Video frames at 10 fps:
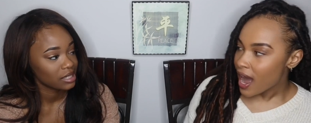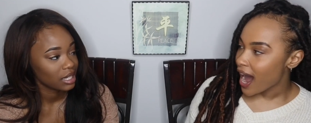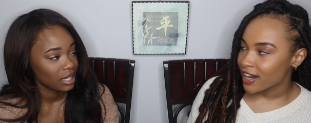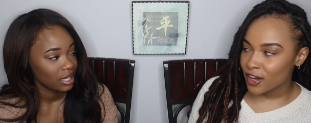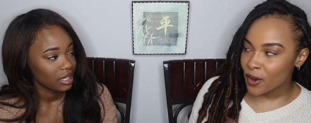Speaker 1: I
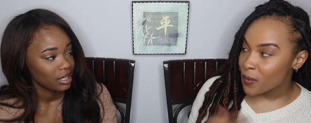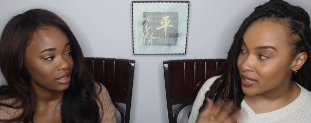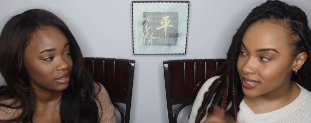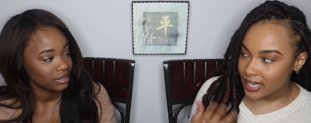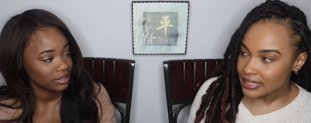know once
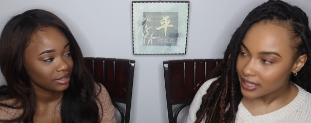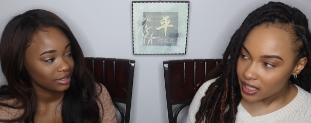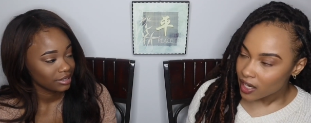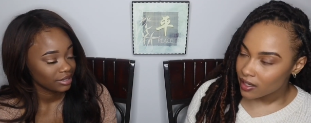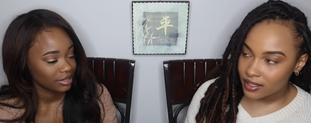I see her,
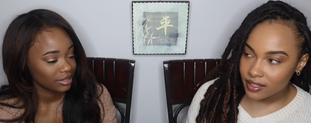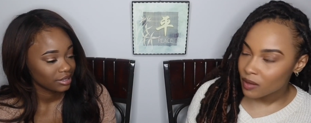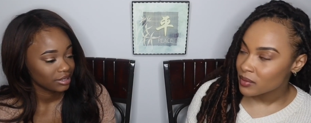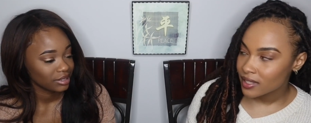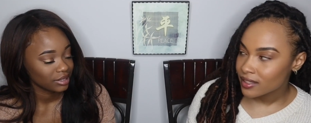it's gonna
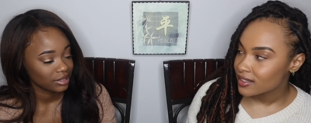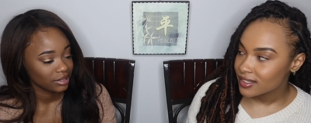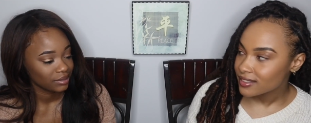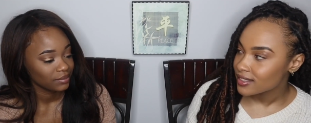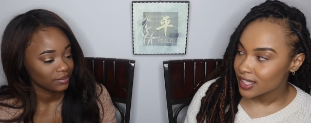be
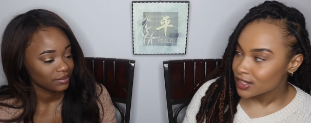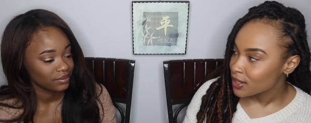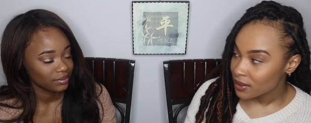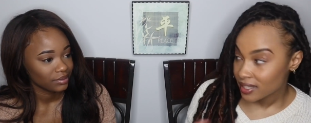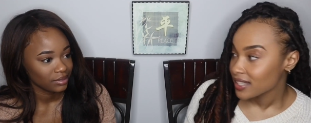a
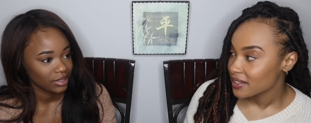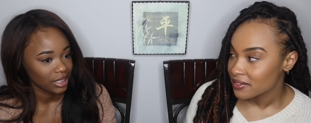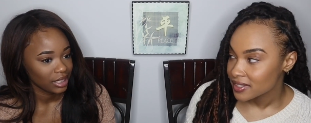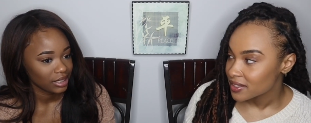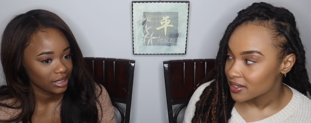totally different
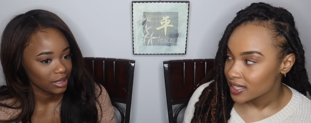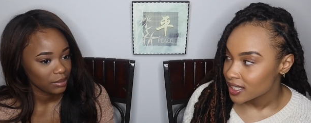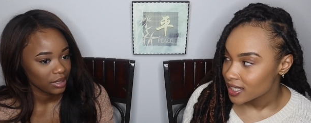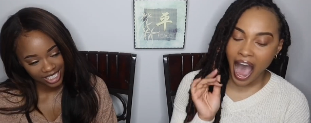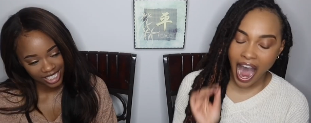story.
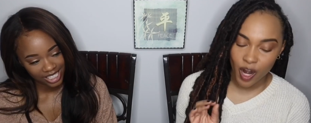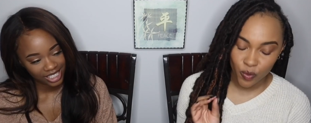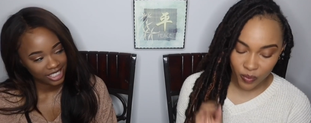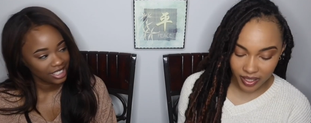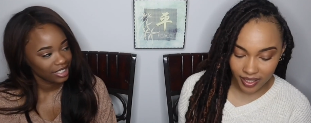Really. I
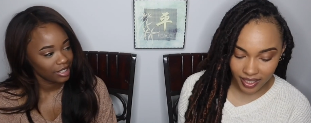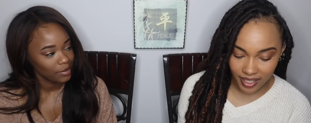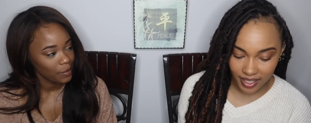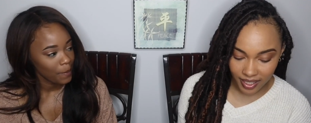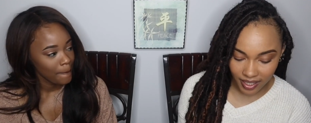really